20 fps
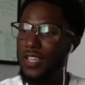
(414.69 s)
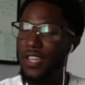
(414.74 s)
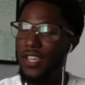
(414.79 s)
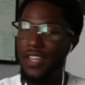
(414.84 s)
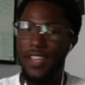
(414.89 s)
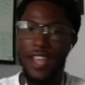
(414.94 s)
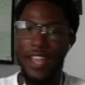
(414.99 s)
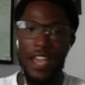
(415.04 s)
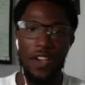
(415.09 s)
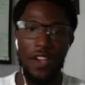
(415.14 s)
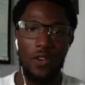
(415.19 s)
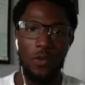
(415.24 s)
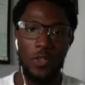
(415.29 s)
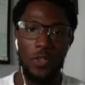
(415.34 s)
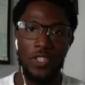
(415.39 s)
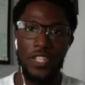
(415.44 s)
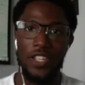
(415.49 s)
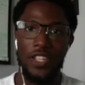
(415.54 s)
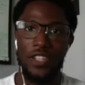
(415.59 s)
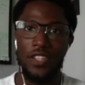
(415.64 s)
Now,
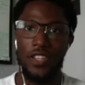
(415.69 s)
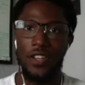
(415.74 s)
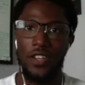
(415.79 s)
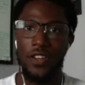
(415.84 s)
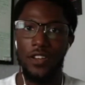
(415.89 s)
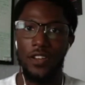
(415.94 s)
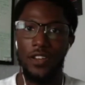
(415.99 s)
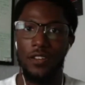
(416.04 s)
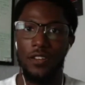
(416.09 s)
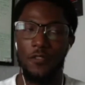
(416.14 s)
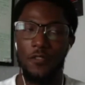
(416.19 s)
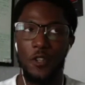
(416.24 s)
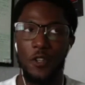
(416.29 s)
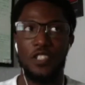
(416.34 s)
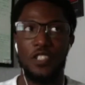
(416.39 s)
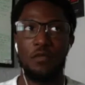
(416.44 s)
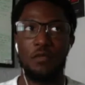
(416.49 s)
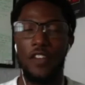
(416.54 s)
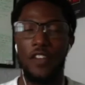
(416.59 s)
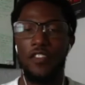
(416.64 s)
within the first
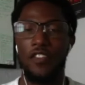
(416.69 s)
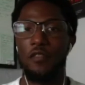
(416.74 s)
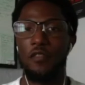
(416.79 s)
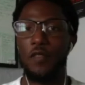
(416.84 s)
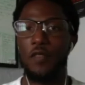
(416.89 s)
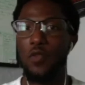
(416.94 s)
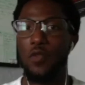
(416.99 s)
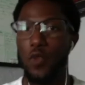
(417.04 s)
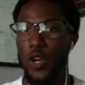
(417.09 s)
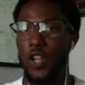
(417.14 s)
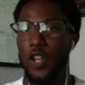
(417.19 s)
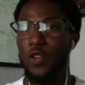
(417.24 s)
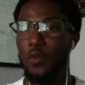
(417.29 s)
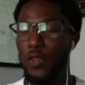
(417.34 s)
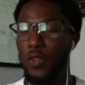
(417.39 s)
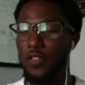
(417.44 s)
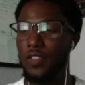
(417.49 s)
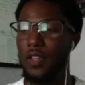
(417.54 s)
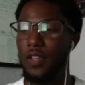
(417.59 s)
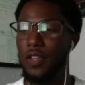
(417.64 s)
month of me working
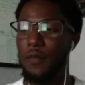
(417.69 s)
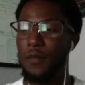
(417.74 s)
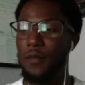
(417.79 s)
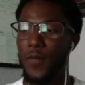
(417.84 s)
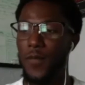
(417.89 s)
with them,